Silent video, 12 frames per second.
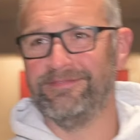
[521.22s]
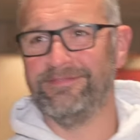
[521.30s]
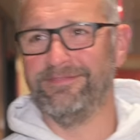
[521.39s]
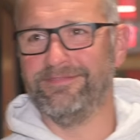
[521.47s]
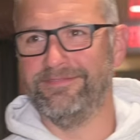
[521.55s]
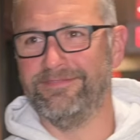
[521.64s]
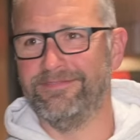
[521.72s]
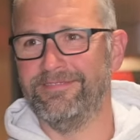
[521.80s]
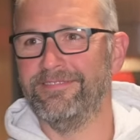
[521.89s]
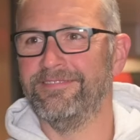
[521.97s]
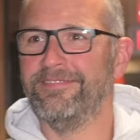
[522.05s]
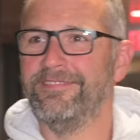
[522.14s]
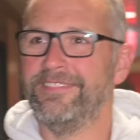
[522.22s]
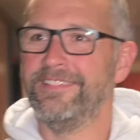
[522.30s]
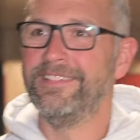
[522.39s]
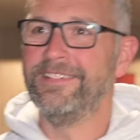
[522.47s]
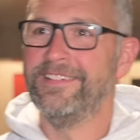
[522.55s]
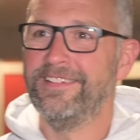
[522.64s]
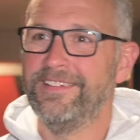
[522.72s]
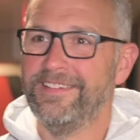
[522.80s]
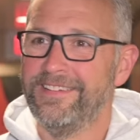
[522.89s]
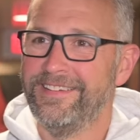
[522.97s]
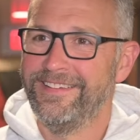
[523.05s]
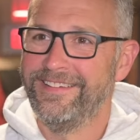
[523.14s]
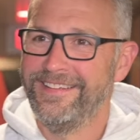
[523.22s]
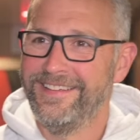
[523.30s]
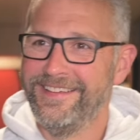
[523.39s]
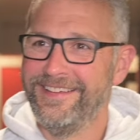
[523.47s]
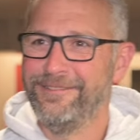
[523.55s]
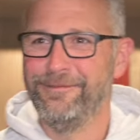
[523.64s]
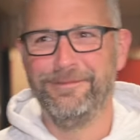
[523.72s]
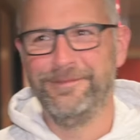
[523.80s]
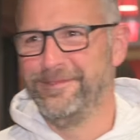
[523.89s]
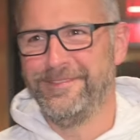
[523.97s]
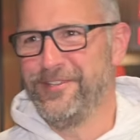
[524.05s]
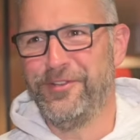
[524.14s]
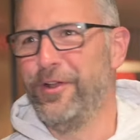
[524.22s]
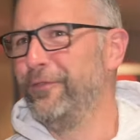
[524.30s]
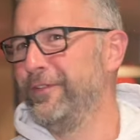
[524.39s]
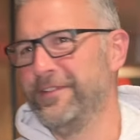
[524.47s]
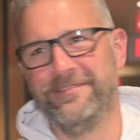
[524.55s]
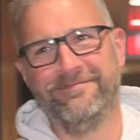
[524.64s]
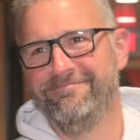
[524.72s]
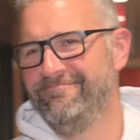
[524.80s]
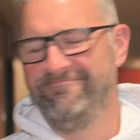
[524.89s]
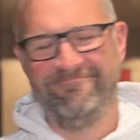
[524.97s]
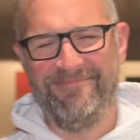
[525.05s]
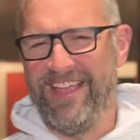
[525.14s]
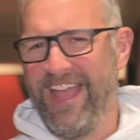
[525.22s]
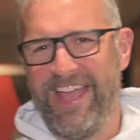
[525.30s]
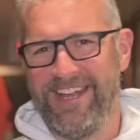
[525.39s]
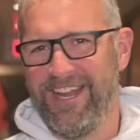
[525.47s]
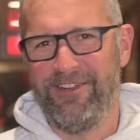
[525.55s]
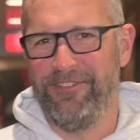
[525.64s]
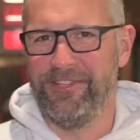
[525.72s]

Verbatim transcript: I was going to ask you if you could show us your useless talent, but I don't feel like you don't feel, down and crying right yeah, now. and I don't